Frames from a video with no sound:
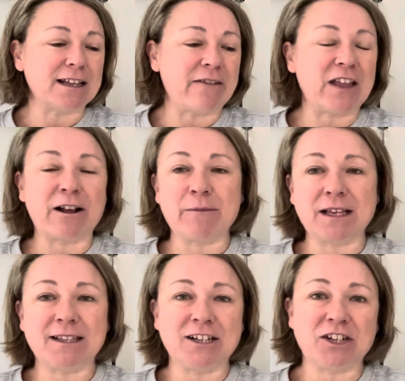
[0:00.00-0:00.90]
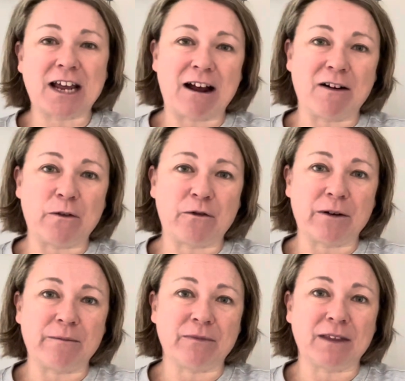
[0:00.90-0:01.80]
And then I messaged Taryn
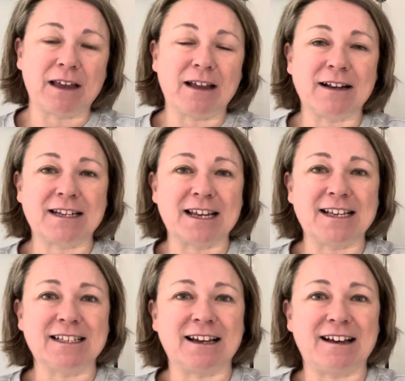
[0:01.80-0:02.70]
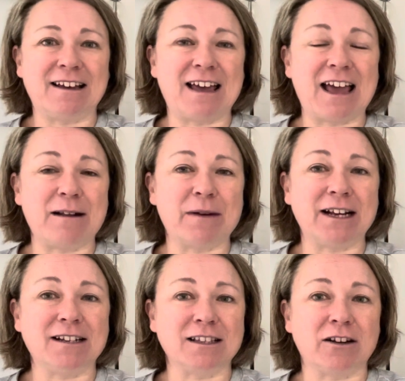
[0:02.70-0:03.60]
from Teaser
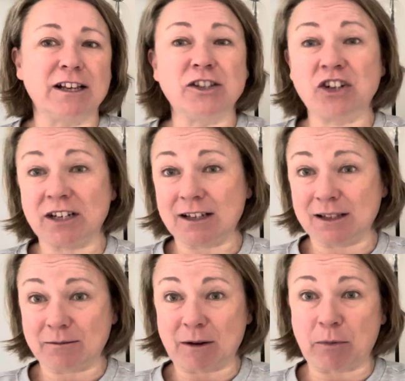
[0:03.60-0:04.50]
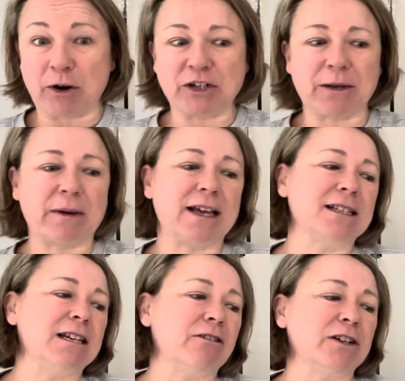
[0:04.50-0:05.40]
Handmade Designs. She does project bags
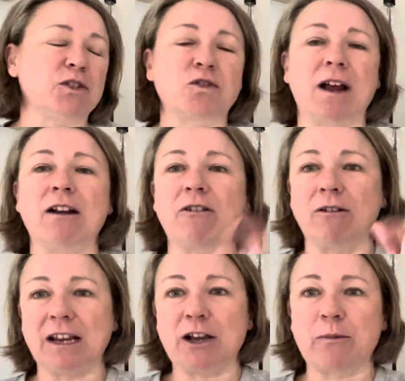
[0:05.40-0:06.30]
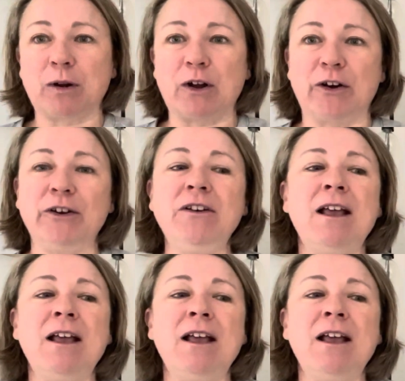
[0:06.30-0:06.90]
here in Australia. I'll link her below.